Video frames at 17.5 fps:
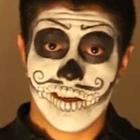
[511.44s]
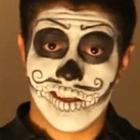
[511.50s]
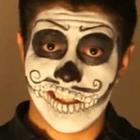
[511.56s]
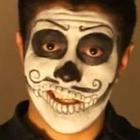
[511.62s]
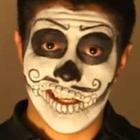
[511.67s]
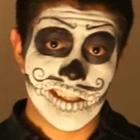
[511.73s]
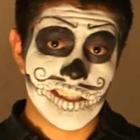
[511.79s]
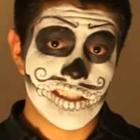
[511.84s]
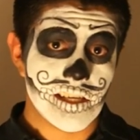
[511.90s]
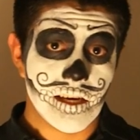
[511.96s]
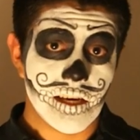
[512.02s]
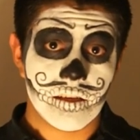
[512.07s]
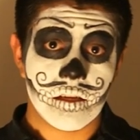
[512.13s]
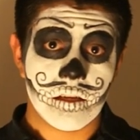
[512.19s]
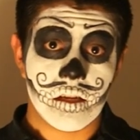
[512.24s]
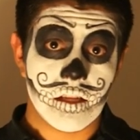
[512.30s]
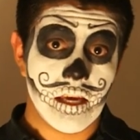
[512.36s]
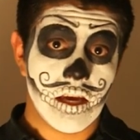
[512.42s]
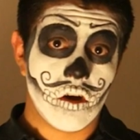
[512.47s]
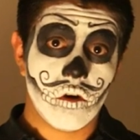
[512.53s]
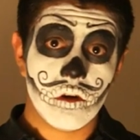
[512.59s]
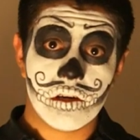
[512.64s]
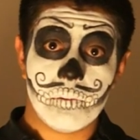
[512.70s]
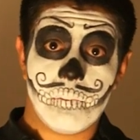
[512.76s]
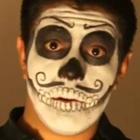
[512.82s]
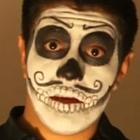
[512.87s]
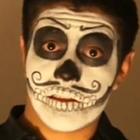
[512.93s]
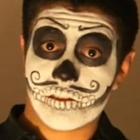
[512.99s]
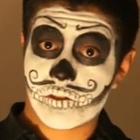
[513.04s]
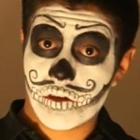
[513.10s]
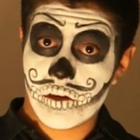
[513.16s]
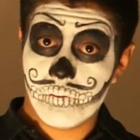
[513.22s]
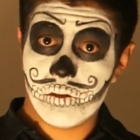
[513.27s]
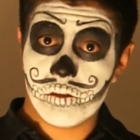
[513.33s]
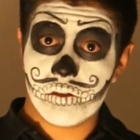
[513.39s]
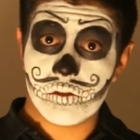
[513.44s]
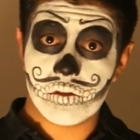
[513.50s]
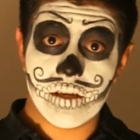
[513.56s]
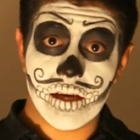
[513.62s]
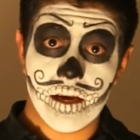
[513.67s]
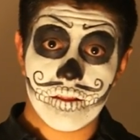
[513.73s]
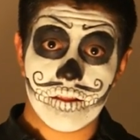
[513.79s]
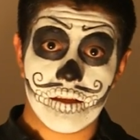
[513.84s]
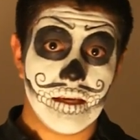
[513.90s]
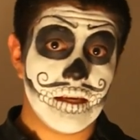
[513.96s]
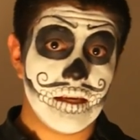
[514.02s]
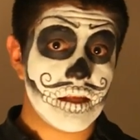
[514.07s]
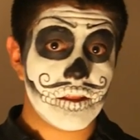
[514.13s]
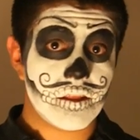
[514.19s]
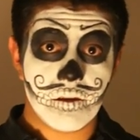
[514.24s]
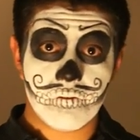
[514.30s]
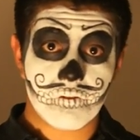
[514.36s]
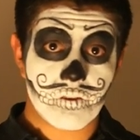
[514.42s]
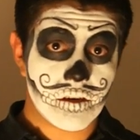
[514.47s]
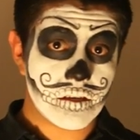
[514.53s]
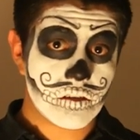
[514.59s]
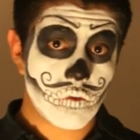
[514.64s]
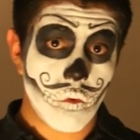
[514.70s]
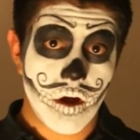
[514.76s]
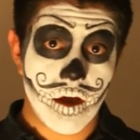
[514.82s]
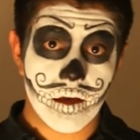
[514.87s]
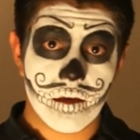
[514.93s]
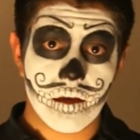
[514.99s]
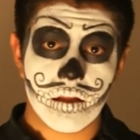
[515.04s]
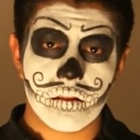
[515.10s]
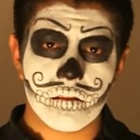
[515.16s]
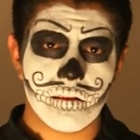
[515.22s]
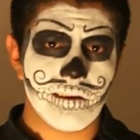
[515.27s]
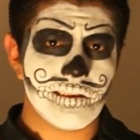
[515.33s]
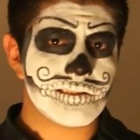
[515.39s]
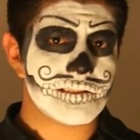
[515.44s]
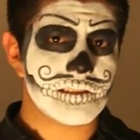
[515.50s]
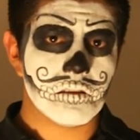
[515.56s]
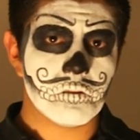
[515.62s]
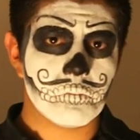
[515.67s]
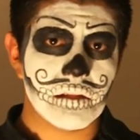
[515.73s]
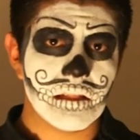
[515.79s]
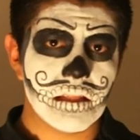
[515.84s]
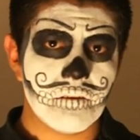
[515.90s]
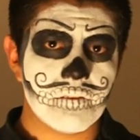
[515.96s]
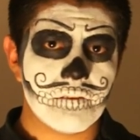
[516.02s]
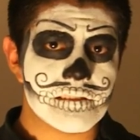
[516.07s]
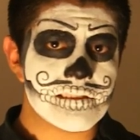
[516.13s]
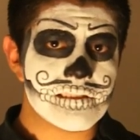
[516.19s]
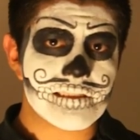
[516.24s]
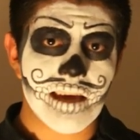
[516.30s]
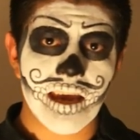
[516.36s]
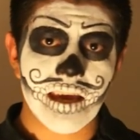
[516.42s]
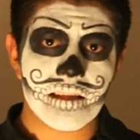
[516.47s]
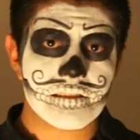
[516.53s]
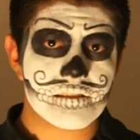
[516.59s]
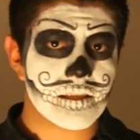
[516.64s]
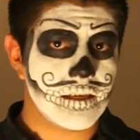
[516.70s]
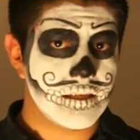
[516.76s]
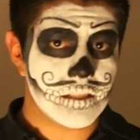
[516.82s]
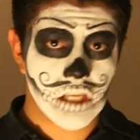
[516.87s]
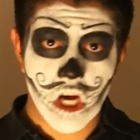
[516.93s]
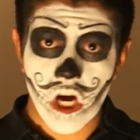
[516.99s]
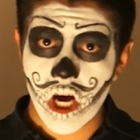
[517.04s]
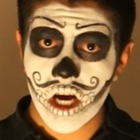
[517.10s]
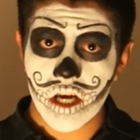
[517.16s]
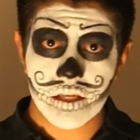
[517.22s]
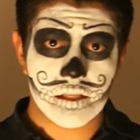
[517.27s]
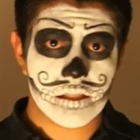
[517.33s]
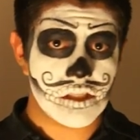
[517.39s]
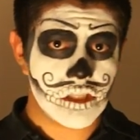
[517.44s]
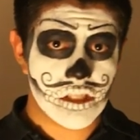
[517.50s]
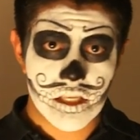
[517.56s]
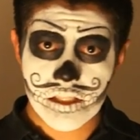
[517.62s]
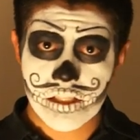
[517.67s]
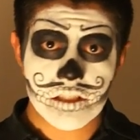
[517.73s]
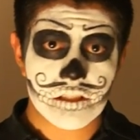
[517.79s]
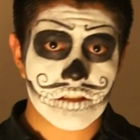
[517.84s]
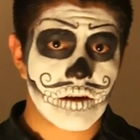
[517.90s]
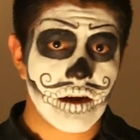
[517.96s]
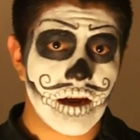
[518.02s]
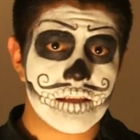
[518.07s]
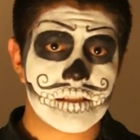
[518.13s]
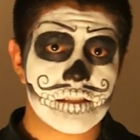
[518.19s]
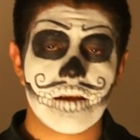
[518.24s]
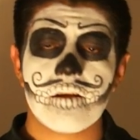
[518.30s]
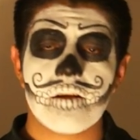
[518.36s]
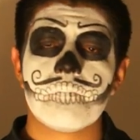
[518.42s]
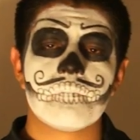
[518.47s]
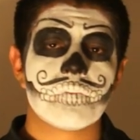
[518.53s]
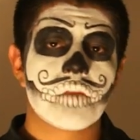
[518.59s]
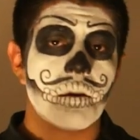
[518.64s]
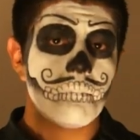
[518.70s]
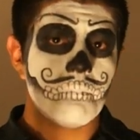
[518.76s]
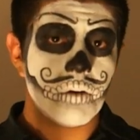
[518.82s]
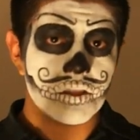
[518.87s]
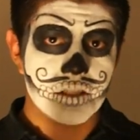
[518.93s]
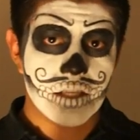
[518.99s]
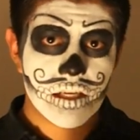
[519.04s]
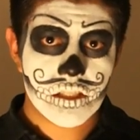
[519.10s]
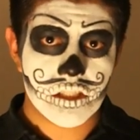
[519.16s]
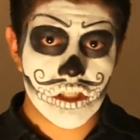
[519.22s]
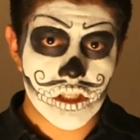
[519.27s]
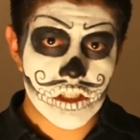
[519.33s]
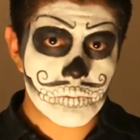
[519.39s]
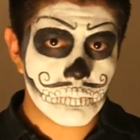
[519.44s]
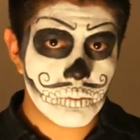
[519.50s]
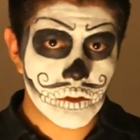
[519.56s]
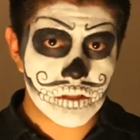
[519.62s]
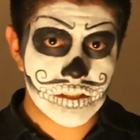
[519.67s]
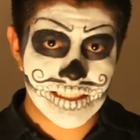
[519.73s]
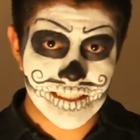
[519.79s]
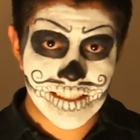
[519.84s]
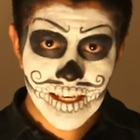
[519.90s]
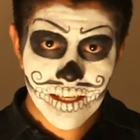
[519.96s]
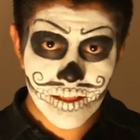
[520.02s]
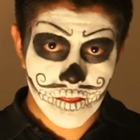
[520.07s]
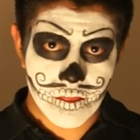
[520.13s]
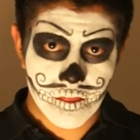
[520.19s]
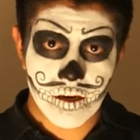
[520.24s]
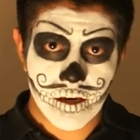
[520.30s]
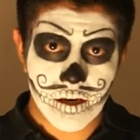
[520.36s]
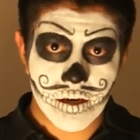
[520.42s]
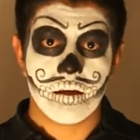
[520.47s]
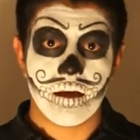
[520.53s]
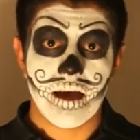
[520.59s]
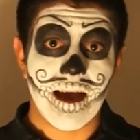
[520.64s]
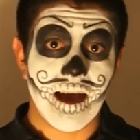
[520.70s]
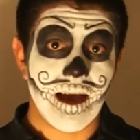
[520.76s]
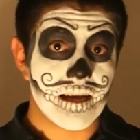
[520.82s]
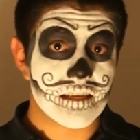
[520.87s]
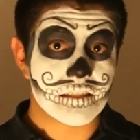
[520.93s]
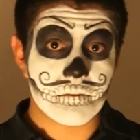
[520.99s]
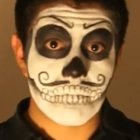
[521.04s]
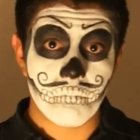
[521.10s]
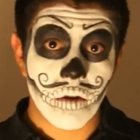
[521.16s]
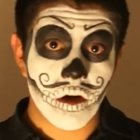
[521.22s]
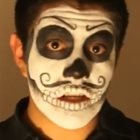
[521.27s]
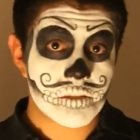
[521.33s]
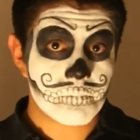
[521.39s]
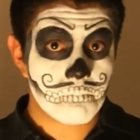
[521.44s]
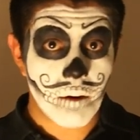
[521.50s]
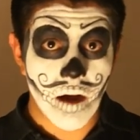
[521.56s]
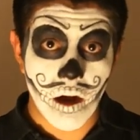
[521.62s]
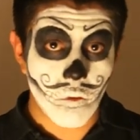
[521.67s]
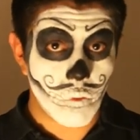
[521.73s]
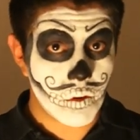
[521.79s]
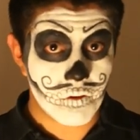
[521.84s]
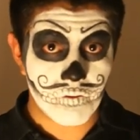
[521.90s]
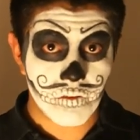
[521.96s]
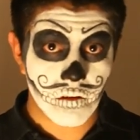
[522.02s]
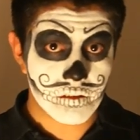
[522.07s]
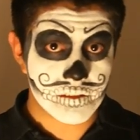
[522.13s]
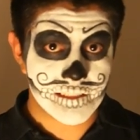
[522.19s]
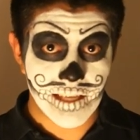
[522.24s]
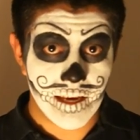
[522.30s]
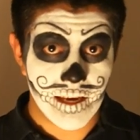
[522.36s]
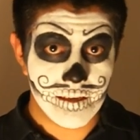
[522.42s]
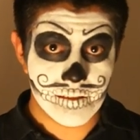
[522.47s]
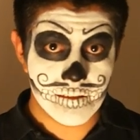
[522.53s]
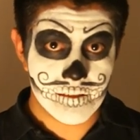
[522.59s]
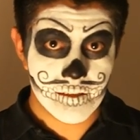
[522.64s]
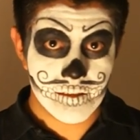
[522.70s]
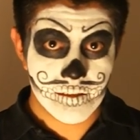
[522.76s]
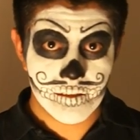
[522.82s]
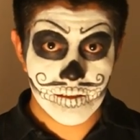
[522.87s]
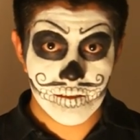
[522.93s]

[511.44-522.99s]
And in the end they only pay tribute to death in a different way. They still believe in saints and God and Jesus Christ, but they just put death there as the most powerful saint.